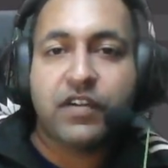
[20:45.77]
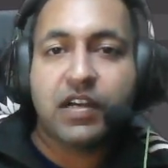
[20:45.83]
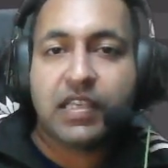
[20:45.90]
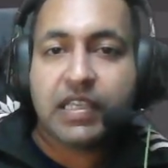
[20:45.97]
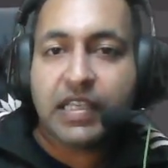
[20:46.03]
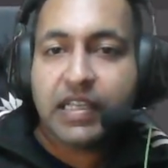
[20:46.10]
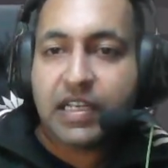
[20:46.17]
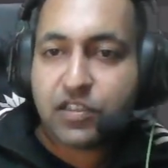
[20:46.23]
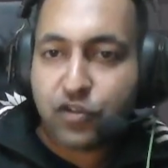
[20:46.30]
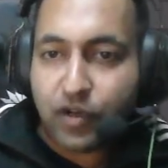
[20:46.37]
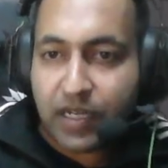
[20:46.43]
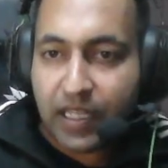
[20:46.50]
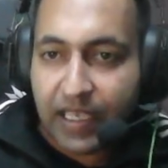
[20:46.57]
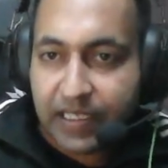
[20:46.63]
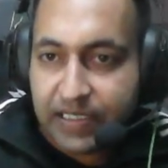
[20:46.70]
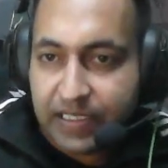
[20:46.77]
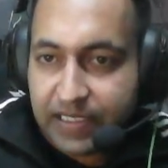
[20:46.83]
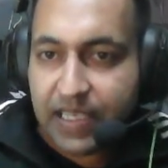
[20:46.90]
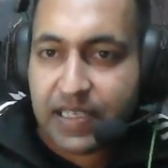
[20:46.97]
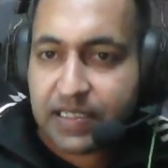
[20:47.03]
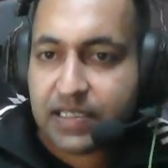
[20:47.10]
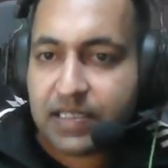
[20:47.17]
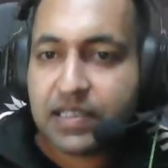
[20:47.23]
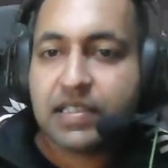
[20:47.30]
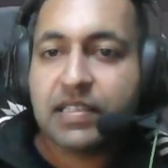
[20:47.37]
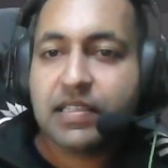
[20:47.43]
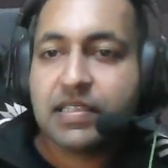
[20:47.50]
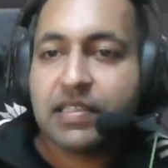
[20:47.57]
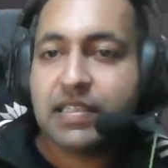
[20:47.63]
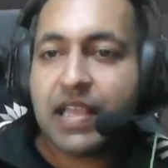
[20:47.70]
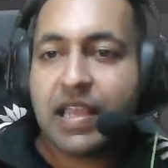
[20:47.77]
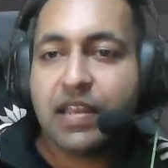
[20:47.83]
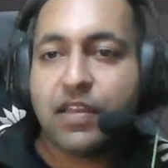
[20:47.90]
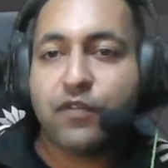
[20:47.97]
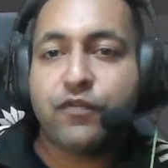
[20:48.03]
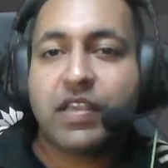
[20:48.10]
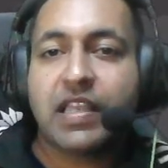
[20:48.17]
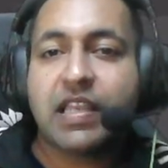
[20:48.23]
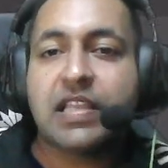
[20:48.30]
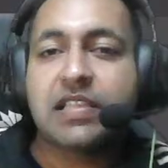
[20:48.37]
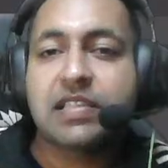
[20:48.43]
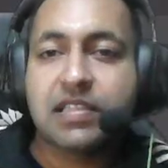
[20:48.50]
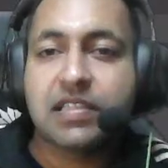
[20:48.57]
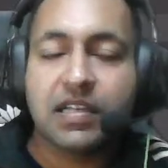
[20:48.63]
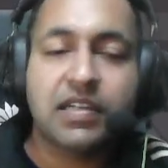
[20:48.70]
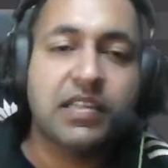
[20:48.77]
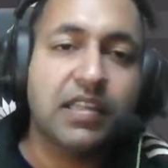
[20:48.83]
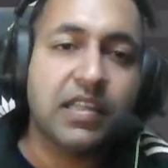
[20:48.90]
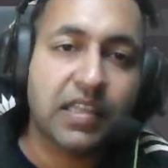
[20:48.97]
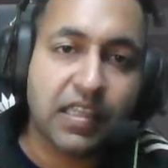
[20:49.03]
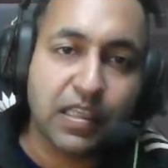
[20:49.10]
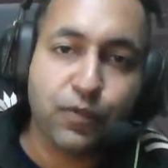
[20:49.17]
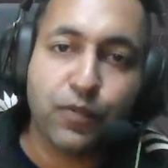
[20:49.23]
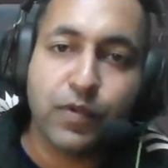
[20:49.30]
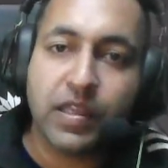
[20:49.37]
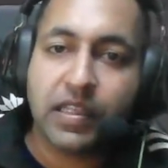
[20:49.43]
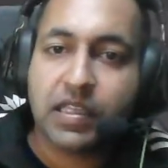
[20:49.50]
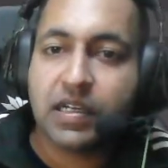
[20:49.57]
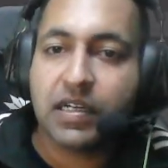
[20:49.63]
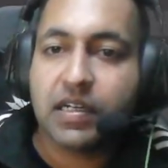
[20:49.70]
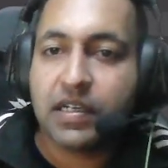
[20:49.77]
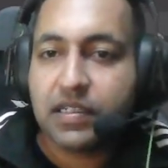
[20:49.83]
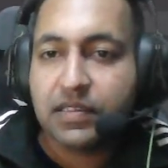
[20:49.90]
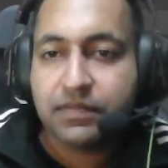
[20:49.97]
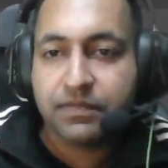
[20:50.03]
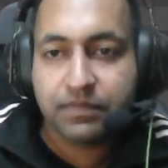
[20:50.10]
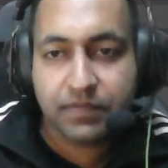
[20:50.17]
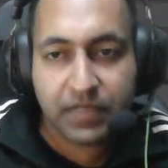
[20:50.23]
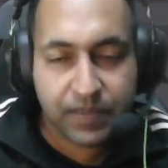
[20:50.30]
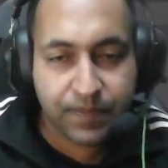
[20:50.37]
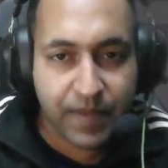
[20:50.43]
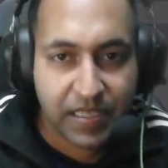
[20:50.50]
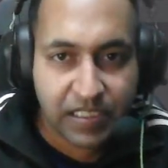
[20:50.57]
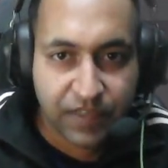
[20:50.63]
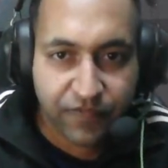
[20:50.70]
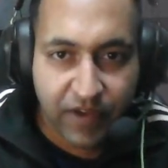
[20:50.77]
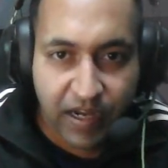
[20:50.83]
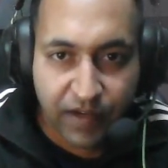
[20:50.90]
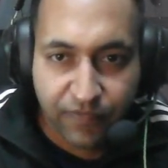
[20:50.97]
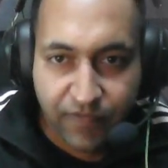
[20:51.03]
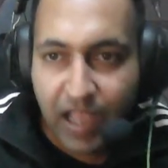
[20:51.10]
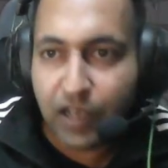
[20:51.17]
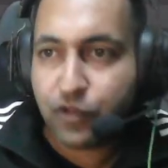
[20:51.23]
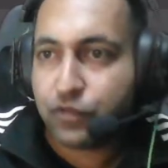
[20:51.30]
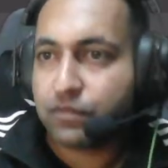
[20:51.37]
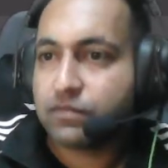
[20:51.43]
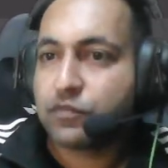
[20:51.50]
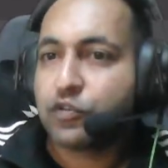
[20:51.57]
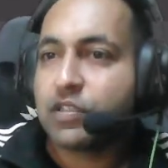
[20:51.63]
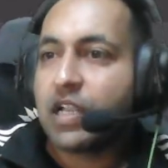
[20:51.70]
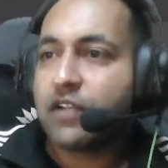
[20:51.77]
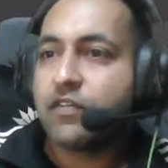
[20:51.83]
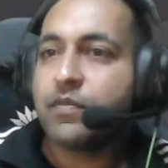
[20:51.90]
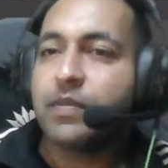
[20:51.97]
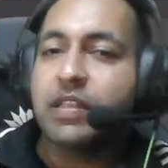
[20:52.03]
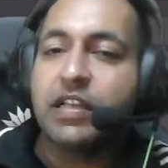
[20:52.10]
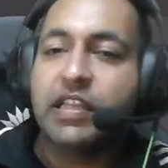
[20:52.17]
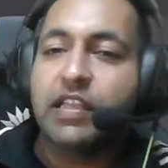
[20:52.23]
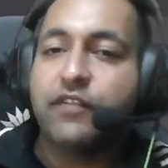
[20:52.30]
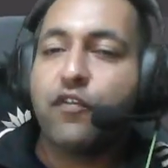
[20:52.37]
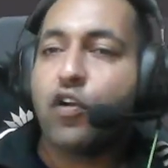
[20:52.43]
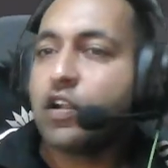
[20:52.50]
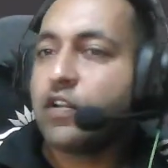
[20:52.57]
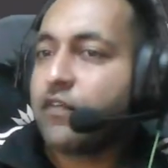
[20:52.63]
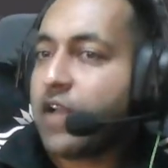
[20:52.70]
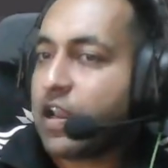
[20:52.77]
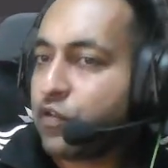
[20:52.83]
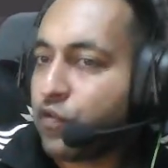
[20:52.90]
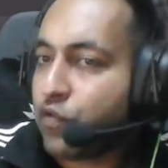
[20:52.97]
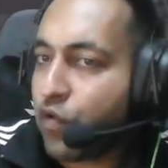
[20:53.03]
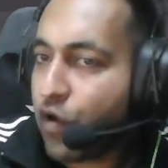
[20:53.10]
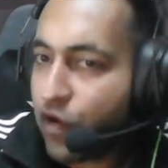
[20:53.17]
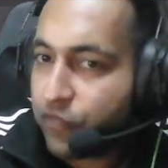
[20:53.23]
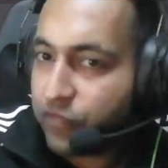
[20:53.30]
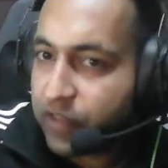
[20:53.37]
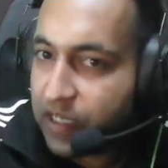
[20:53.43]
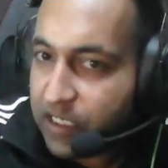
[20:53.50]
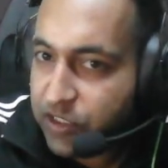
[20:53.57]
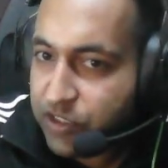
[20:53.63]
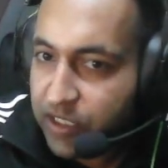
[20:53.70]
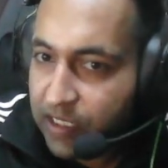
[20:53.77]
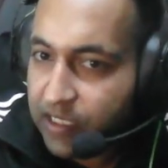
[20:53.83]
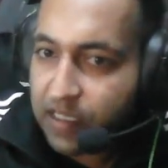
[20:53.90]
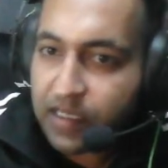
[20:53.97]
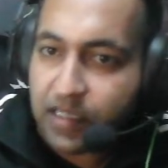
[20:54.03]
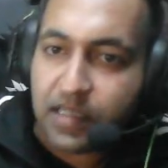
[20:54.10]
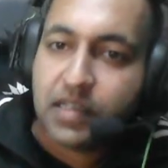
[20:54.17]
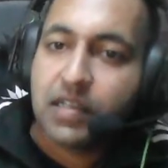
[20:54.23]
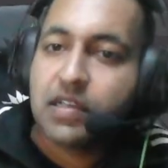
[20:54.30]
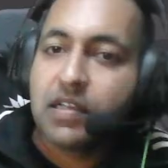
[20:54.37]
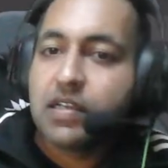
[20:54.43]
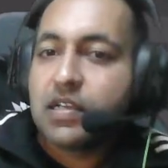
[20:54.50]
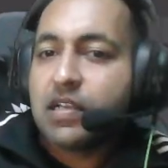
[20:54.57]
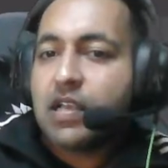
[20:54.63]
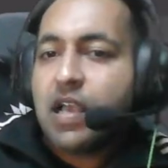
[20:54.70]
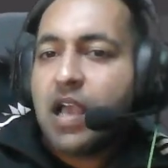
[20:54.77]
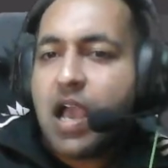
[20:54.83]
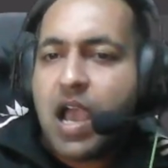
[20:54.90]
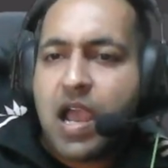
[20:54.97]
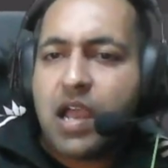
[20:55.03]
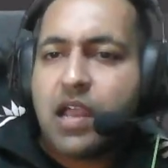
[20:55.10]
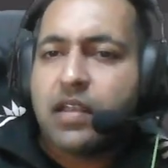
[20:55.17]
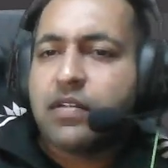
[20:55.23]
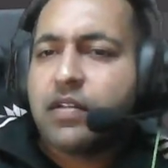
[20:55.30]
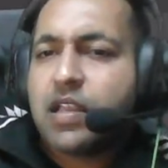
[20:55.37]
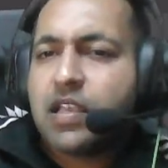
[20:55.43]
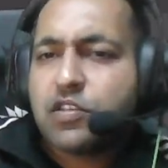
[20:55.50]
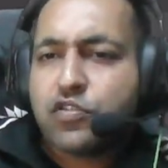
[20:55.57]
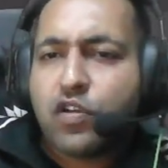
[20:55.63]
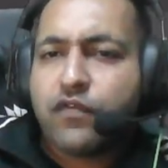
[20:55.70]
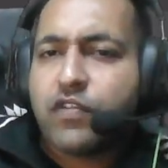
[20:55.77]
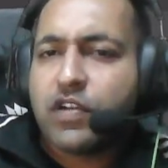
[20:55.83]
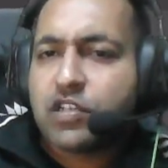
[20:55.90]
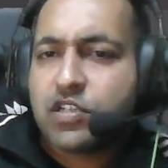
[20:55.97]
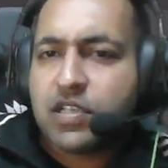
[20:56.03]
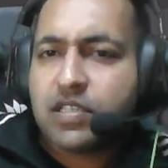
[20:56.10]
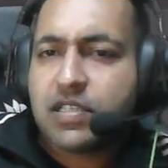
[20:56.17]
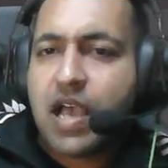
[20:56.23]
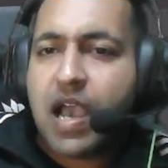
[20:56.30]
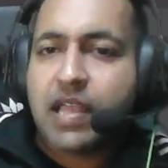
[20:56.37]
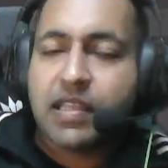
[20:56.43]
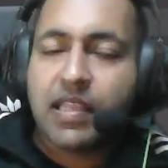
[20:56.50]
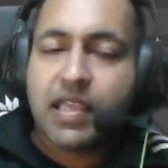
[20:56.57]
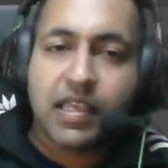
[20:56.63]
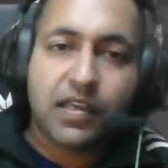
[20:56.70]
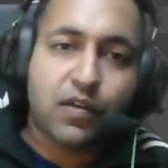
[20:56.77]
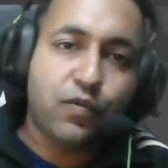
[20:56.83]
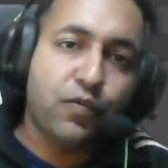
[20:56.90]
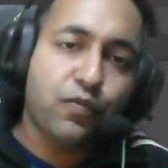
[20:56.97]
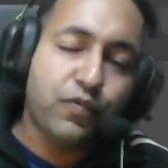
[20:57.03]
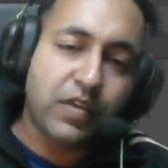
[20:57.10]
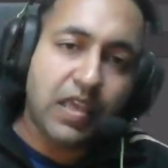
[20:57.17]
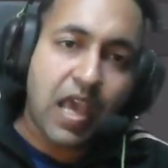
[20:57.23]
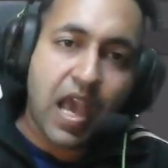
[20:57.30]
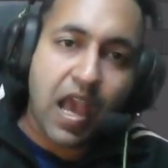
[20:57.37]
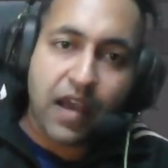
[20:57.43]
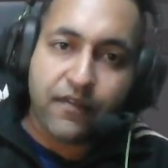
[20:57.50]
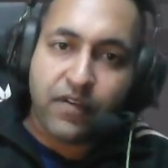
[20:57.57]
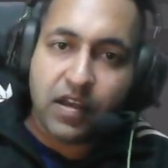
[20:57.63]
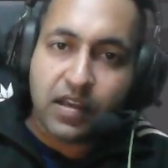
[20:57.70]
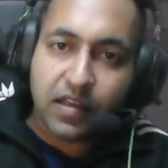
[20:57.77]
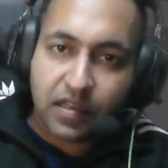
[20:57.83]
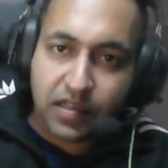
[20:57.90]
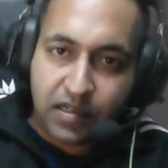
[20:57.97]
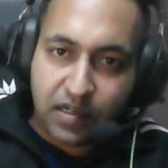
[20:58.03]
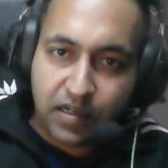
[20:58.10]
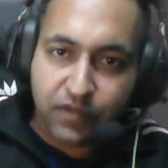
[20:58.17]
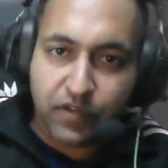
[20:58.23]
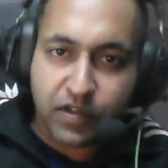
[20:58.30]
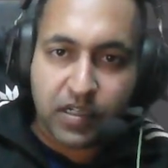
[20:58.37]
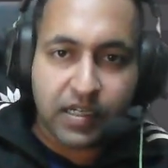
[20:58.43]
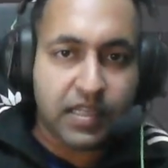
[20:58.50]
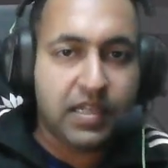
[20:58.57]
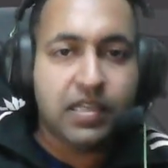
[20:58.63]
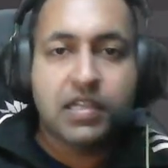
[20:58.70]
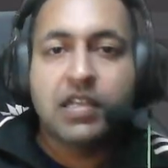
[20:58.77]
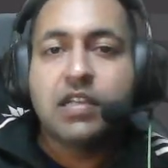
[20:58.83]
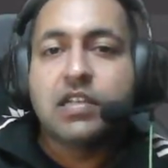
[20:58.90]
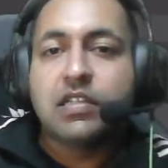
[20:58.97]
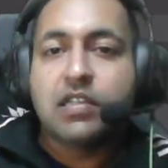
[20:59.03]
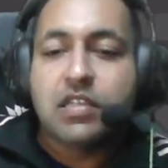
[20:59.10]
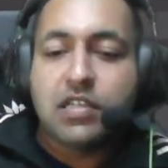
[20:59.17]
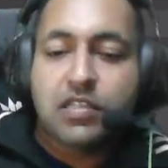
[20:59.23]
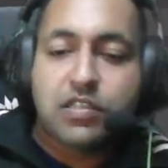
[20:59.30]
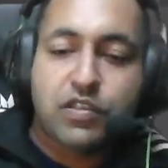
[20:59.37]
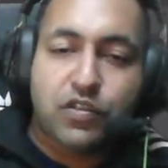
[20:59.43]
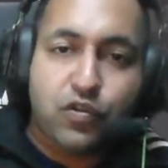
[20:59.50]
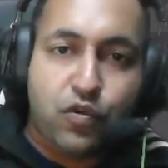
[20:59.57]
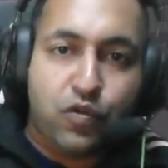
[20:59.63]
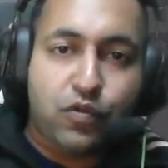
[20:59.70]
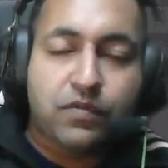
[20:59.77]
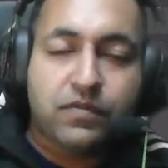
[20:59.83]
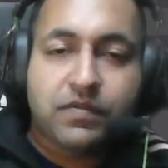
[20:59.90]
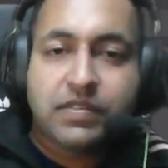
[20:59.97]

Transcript: a key does not exist, then we can insert the key with a specified value. So that will be the default value of the dictionary. And rest all functions, I think we have covered. So